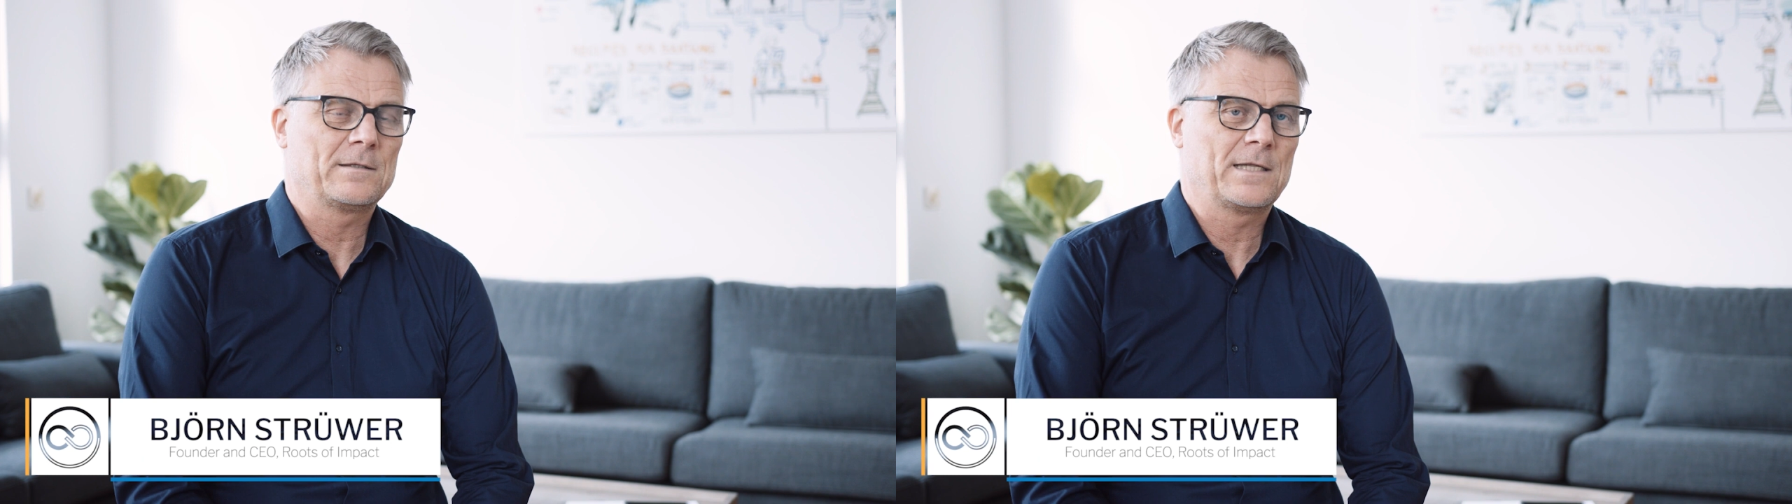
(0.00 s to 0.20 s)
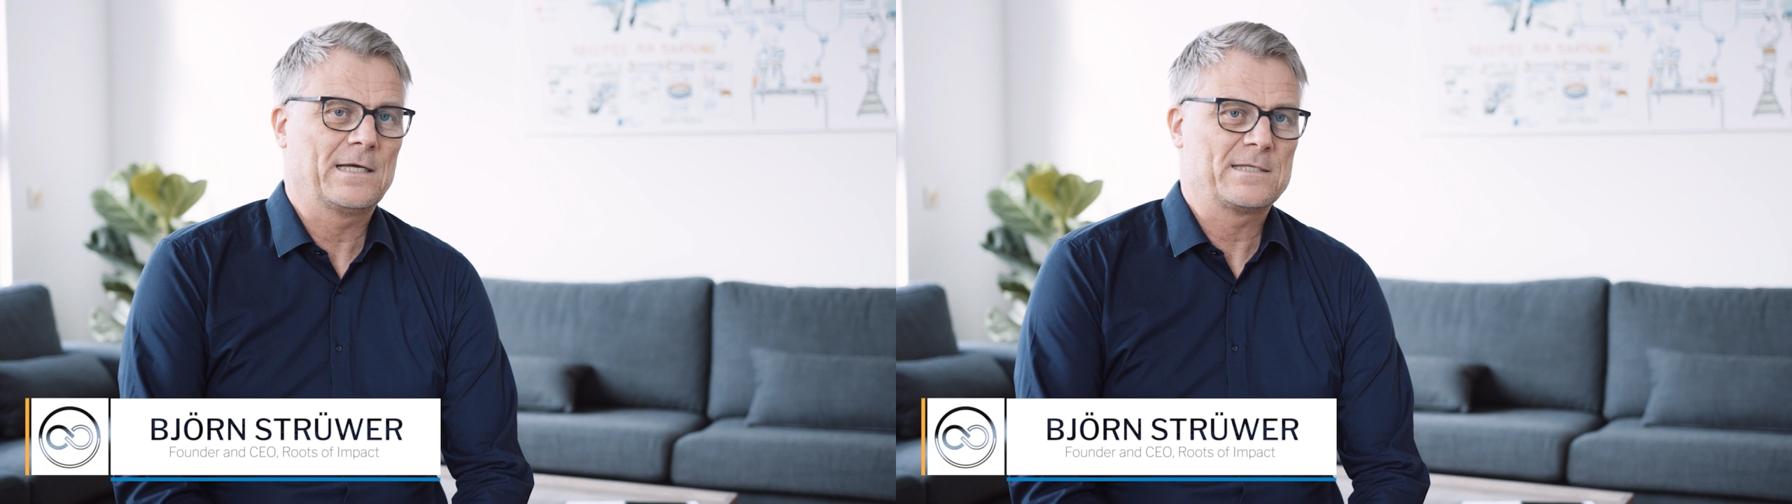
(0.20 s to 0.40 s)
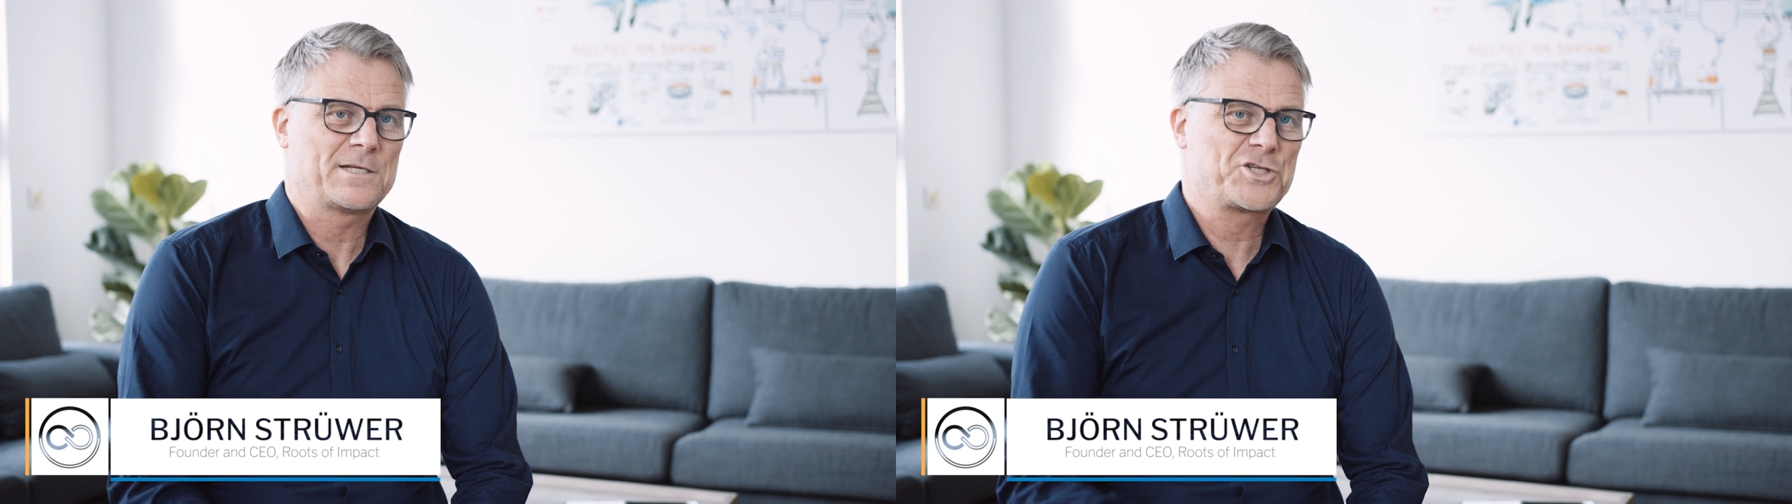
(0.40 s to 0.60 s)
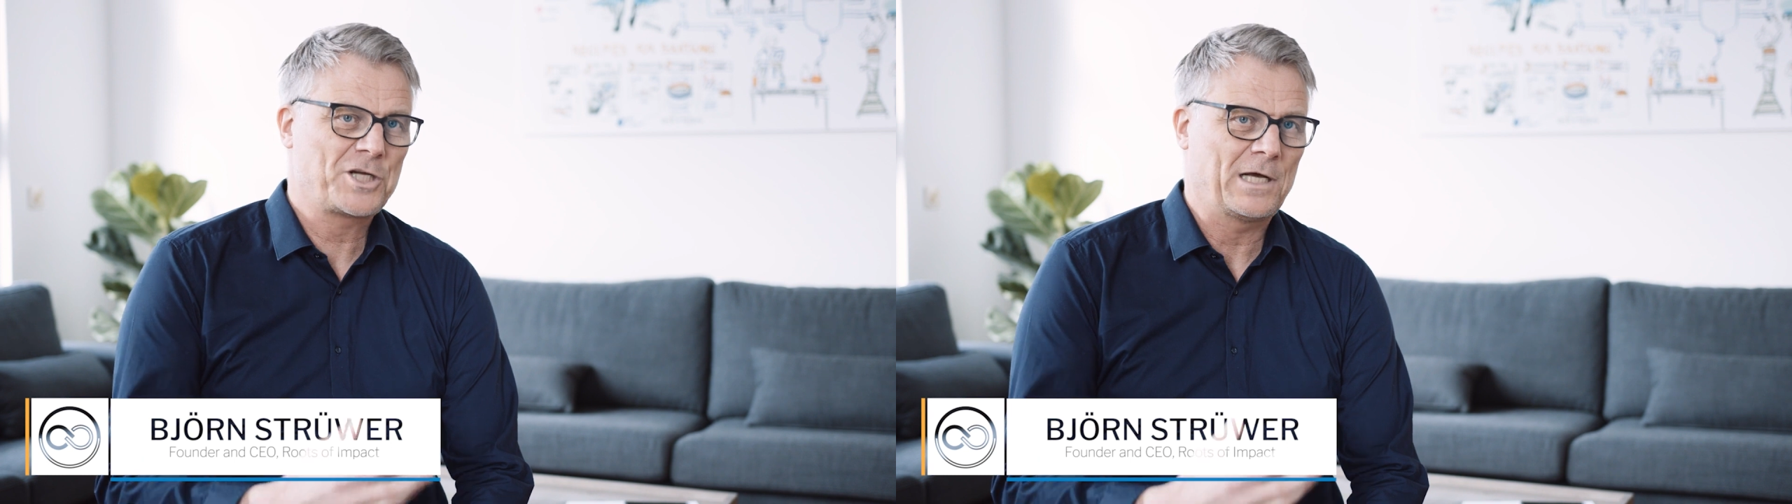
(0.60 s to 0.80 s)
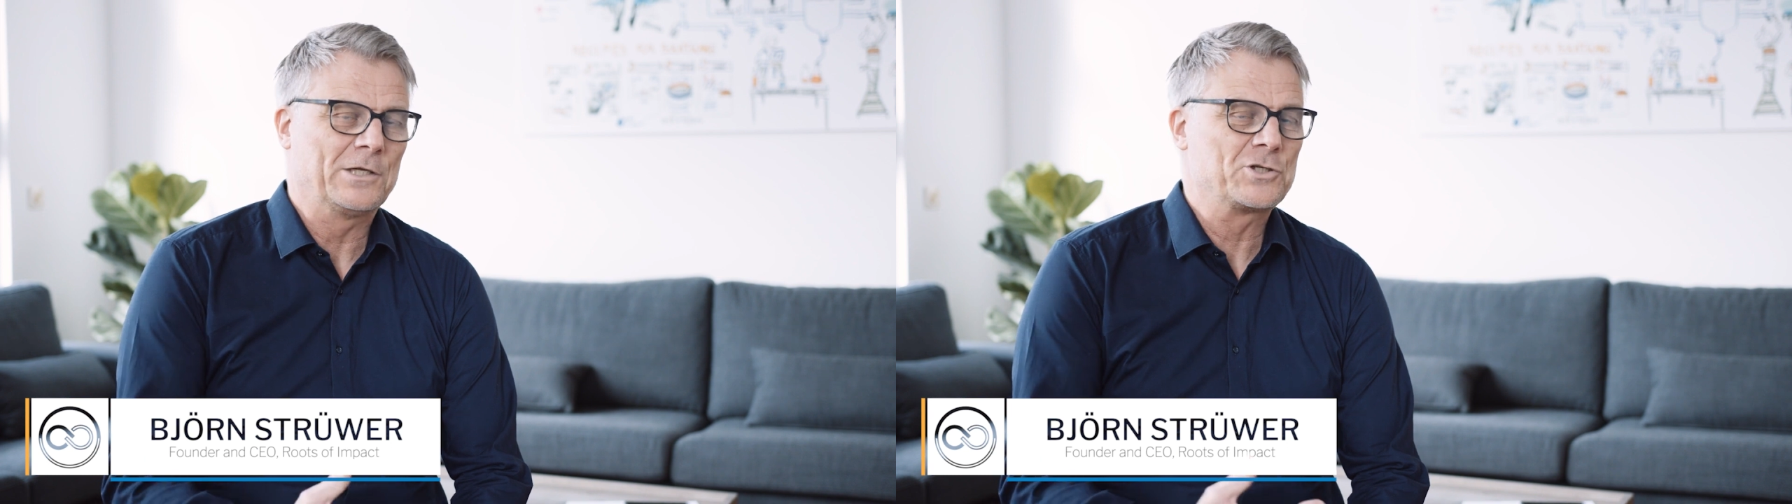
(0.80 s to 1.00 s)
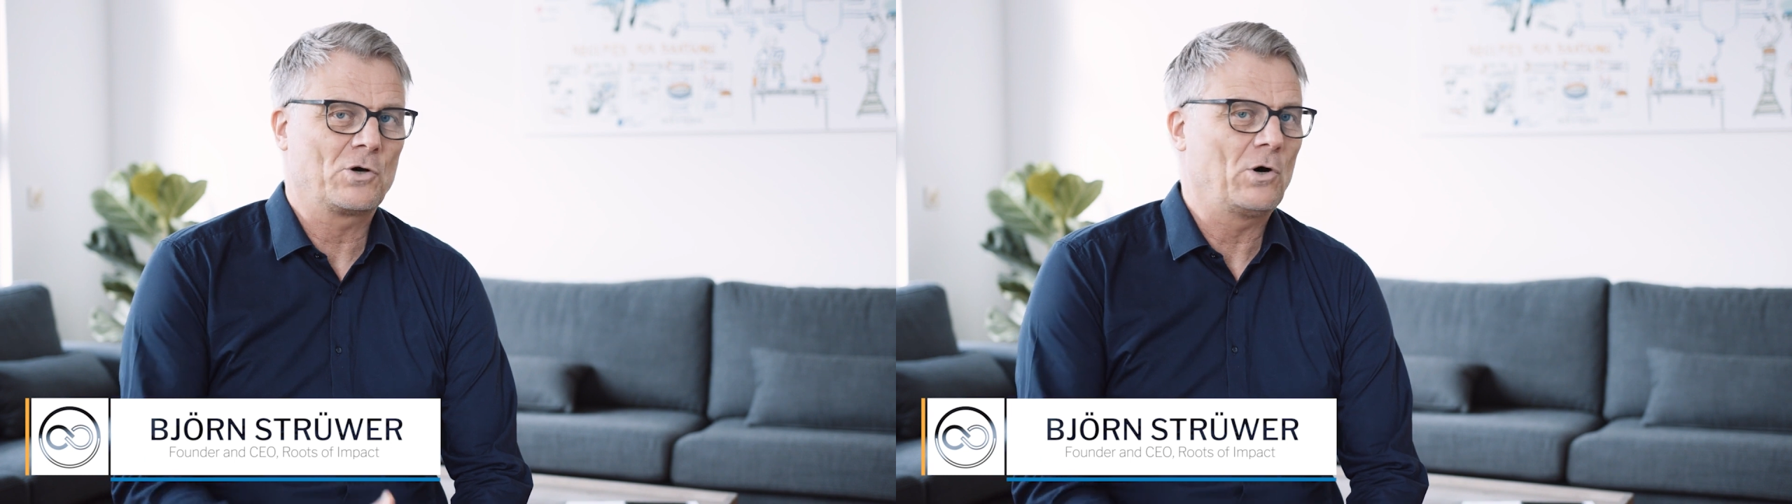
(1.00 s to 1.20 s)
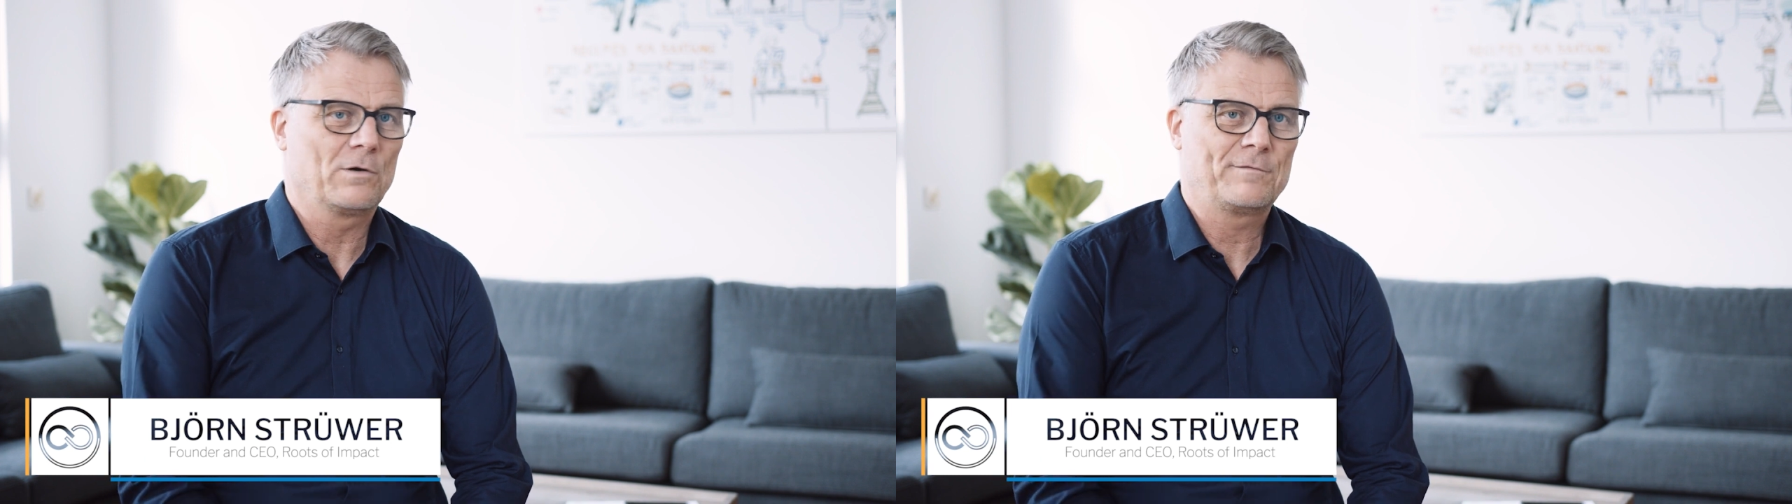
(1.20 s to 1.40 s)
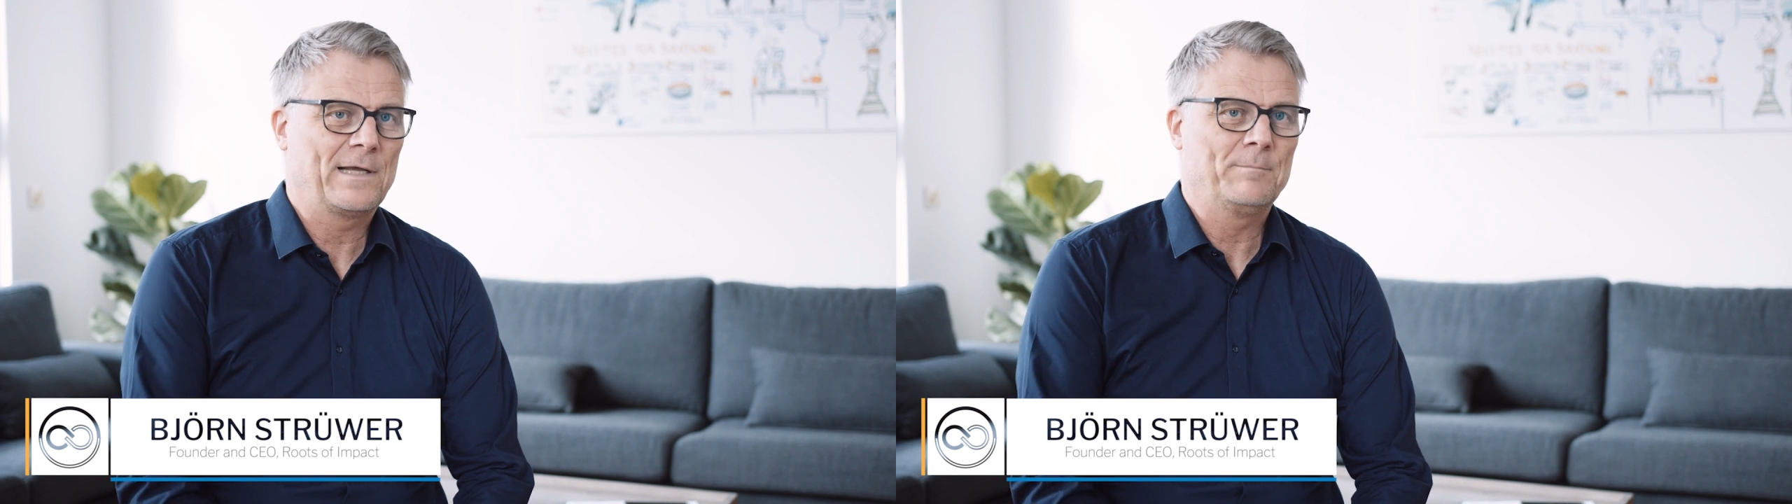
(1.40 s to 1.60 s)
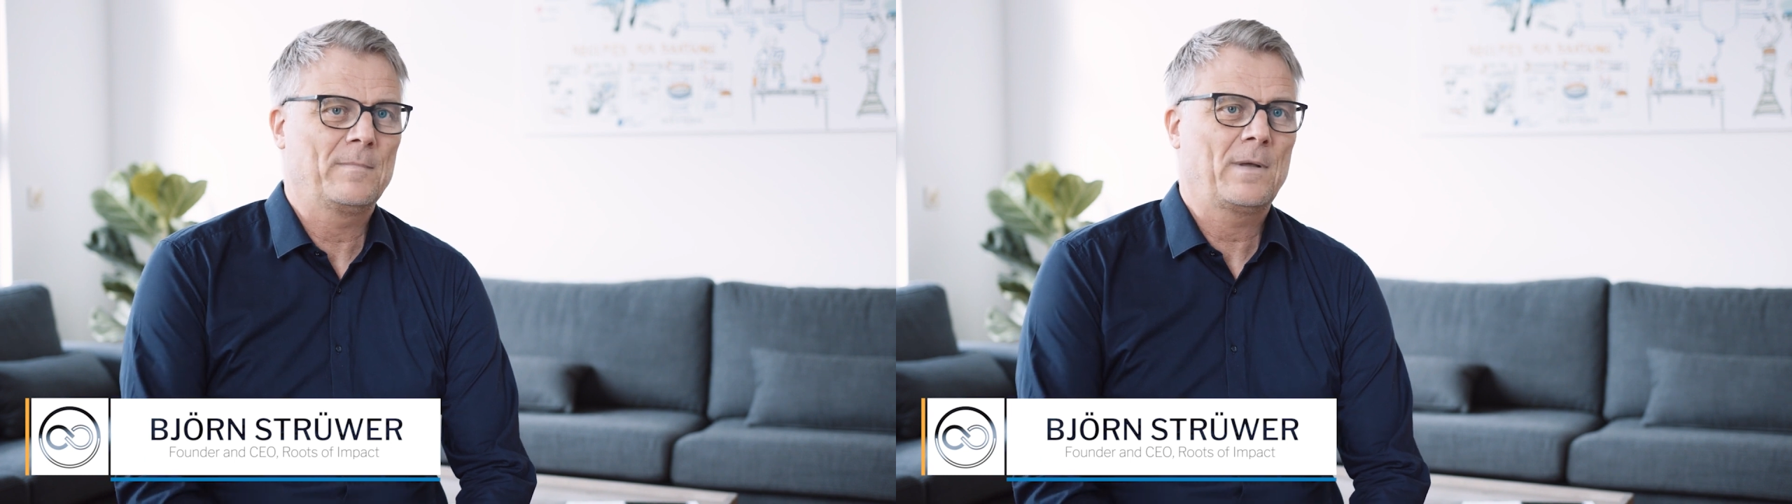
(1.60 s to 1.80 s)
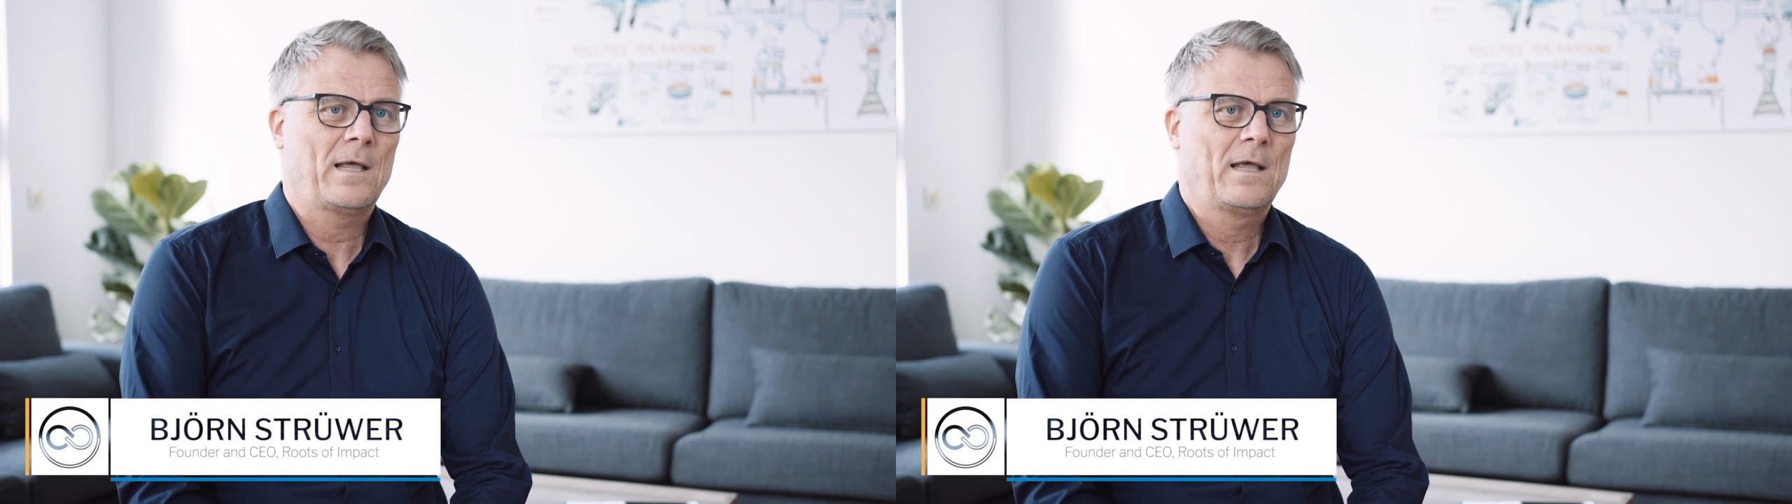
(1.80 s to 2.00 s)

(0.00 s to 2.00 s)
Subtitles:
There's a challenge all of them